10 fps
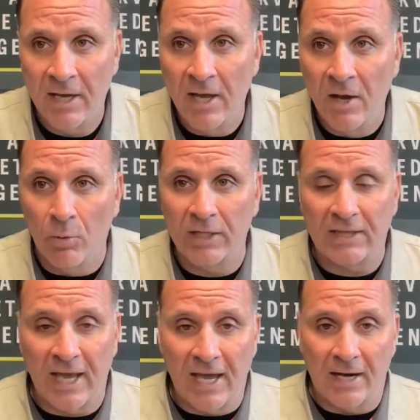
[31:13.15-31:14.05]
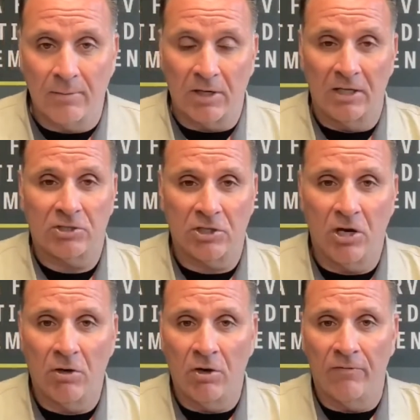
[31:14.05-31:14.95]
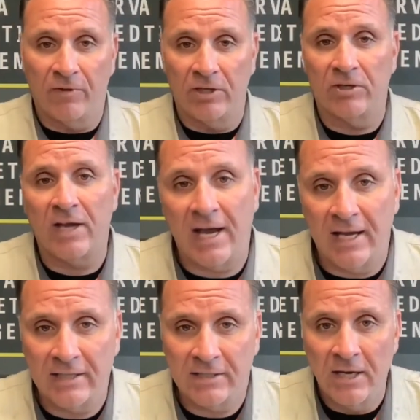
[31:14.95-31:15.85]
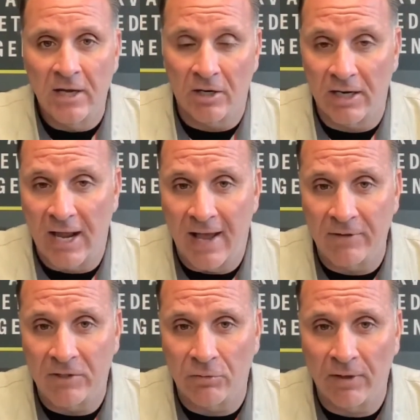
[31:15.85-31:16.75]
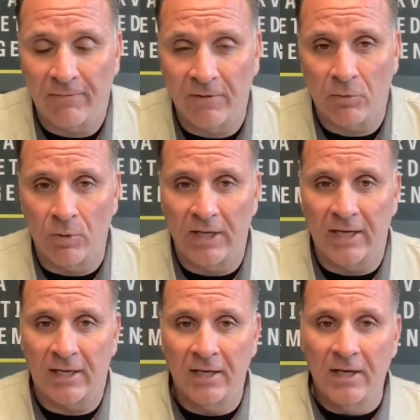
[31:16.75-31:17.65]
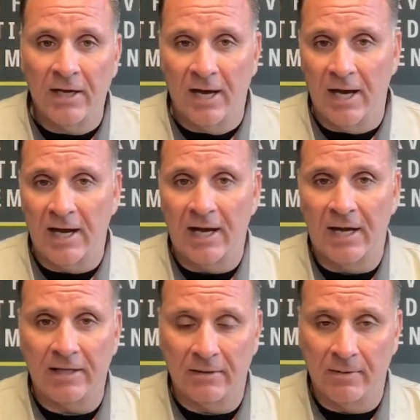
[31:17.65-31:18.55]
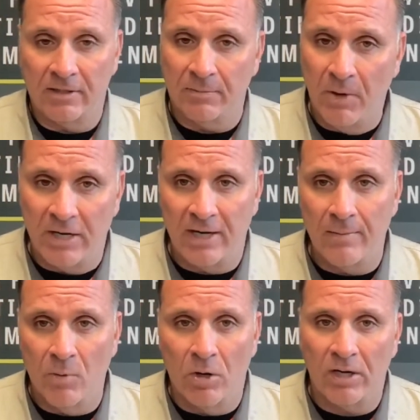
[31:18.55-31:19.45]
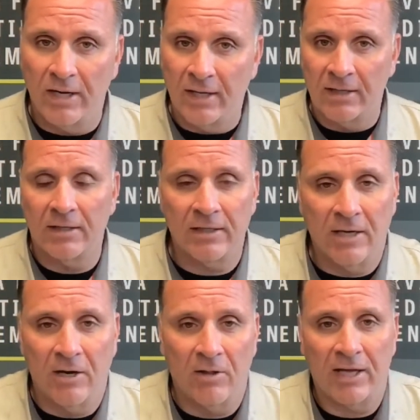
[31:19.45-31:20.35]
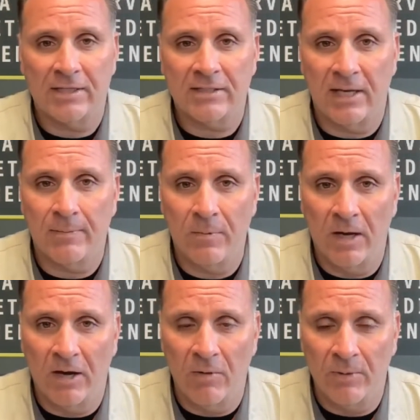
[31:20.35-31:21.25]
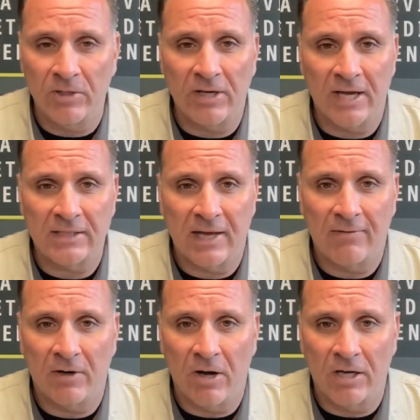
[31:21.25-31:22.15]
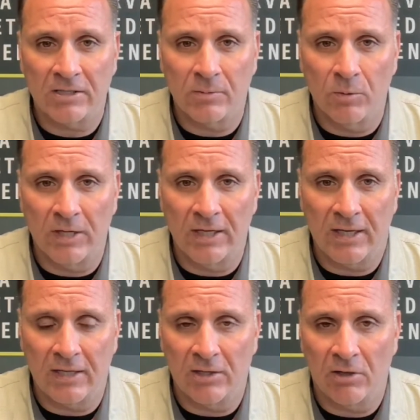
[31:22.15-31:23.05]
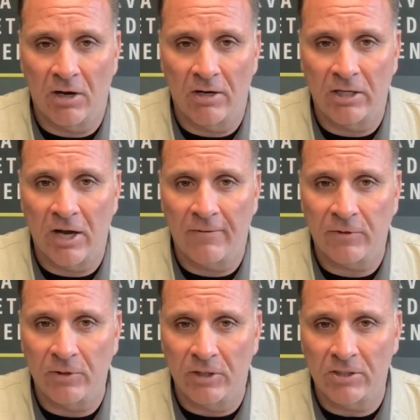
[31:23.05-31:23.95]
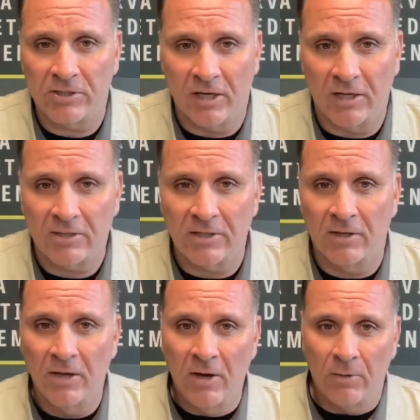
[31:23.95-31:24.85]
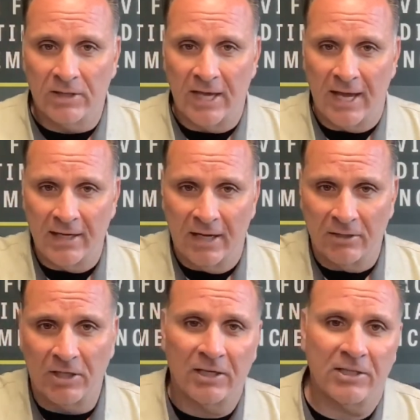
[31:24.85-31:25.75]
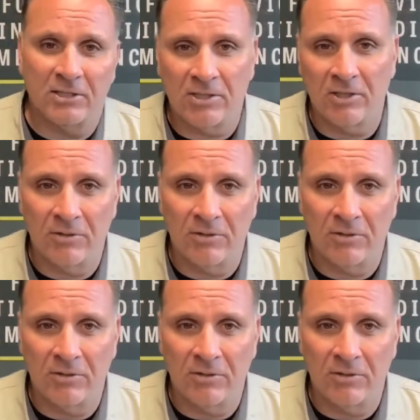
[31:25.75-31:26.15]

With that, I'm going to let you go. Hopefully you guys are going to have a terrific week. It's Monday morning. Like I said, hoping you guys have an awesome week and that you're already off to a good start. So with that, I'll talk to you soon.